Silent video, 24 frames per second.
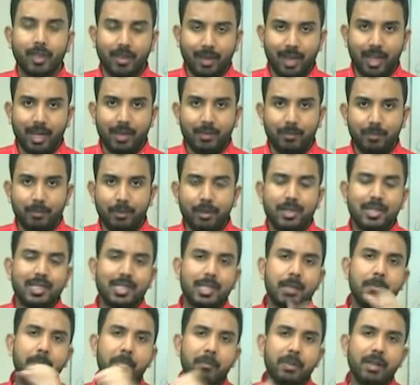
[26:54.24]
Alright? Because
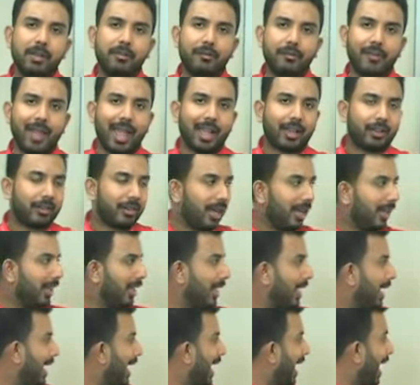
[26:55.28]
simple fact, alright?
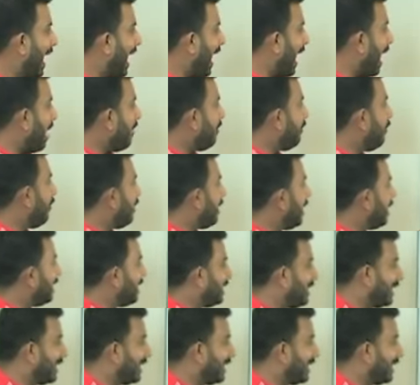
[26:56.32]
Every